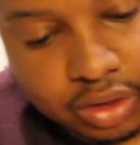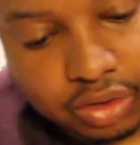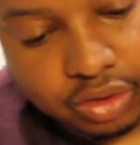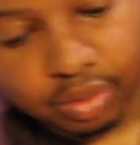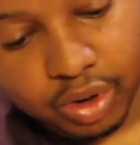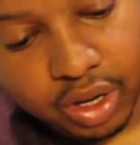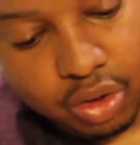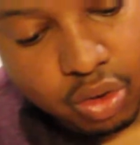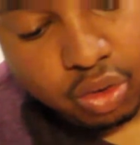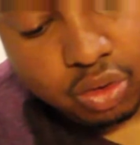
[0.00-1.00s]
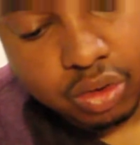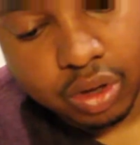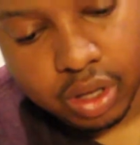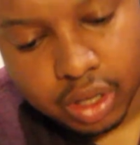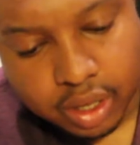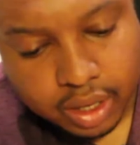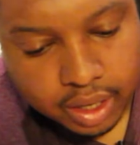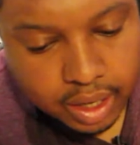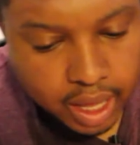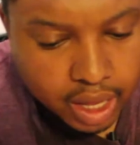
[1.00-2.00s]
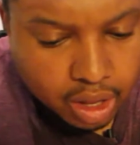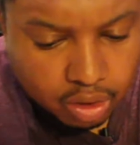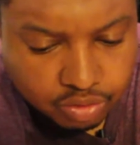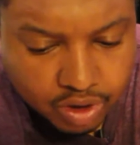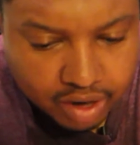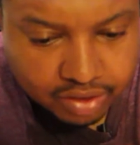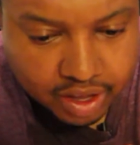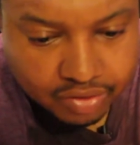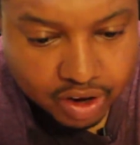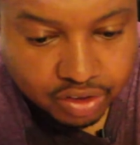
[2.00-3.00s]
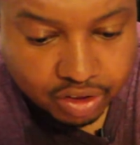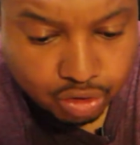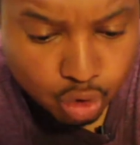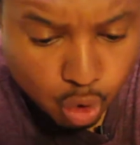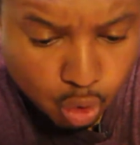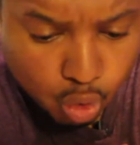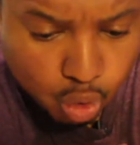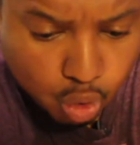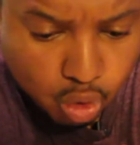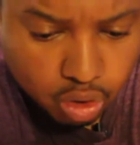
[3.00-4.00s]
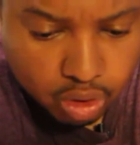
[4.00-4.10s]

It's pretty cool. Now I'm trying to see if there's a tool